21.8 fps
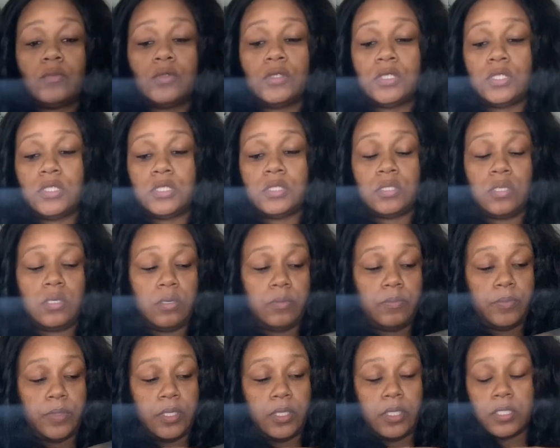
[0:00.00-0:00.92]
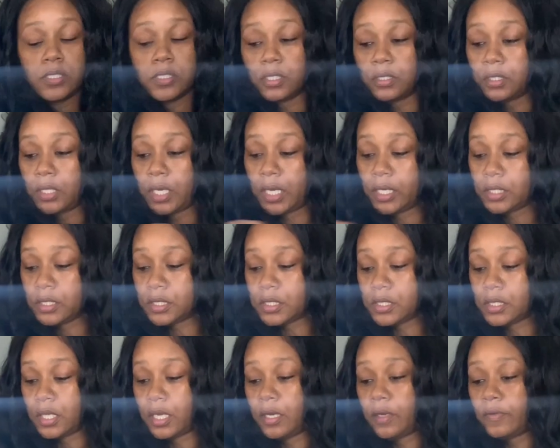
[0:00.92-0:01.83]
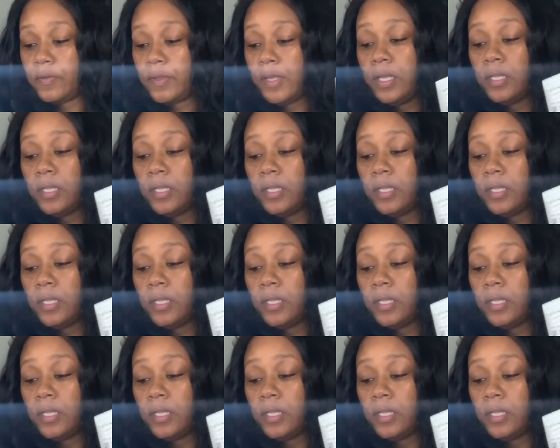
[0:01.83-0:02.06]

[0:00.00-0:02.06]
what these are, but it's a lot of stuff.